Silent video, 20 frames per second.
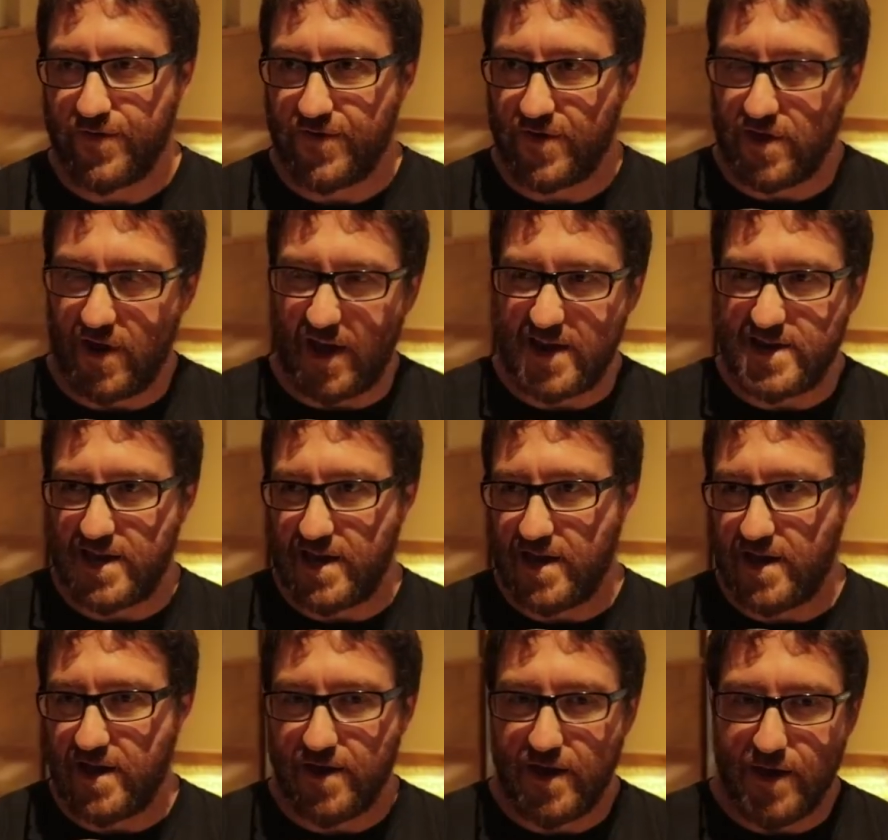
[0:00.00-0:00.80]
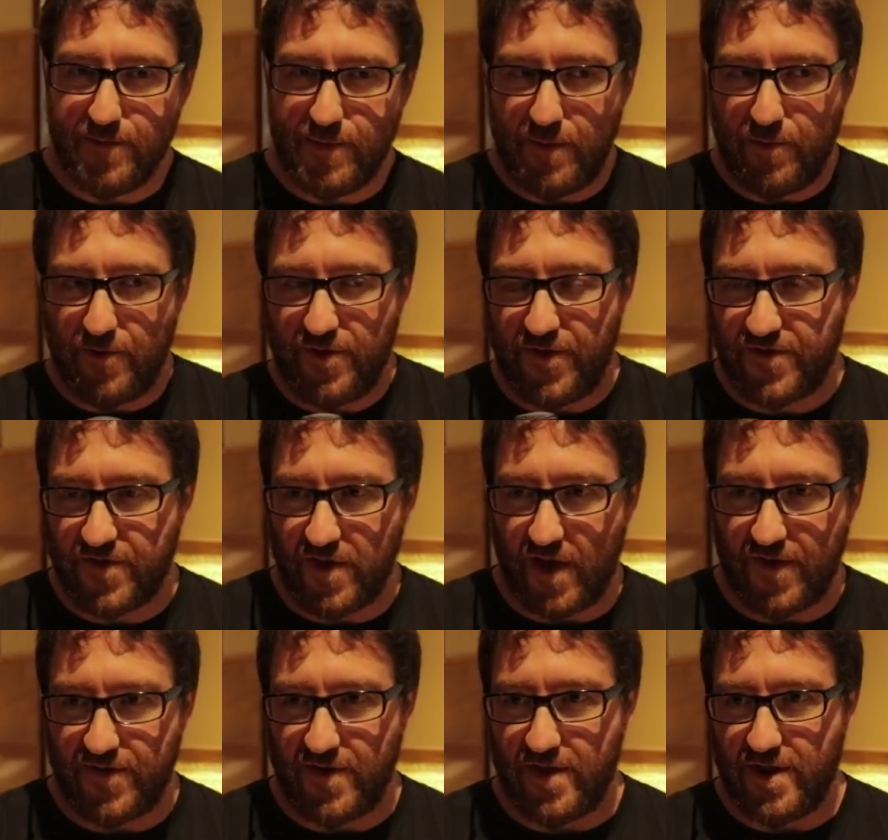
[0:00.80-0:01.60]
It's an idea. People
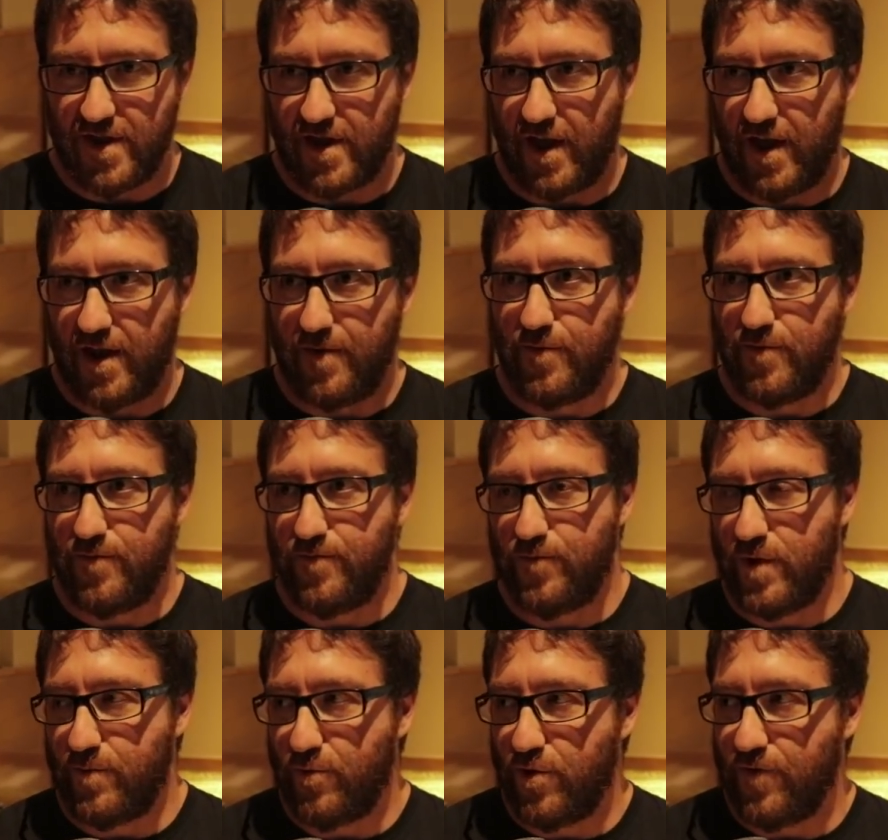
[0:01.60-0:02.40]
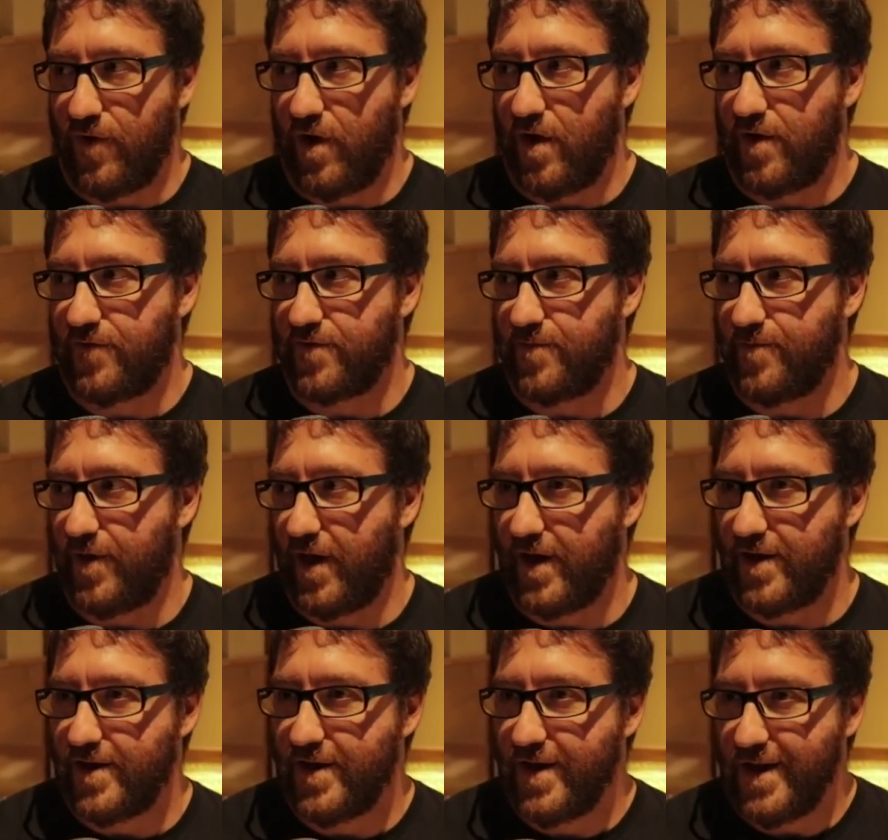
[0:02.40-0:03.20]
discuss it. We move on from
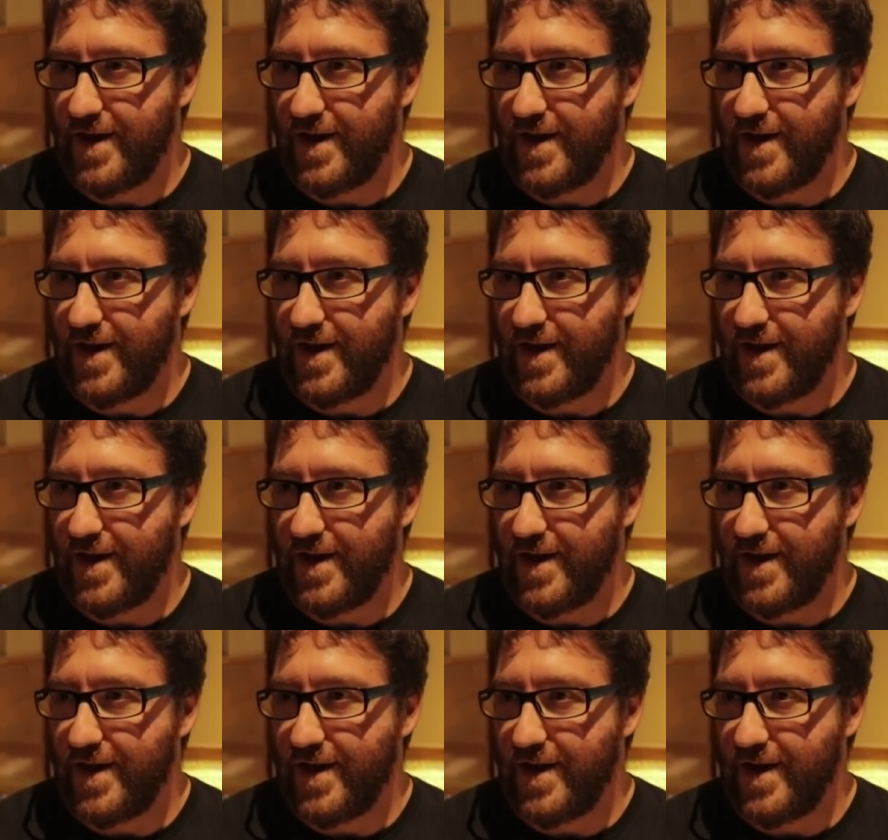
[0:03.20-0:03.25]
that.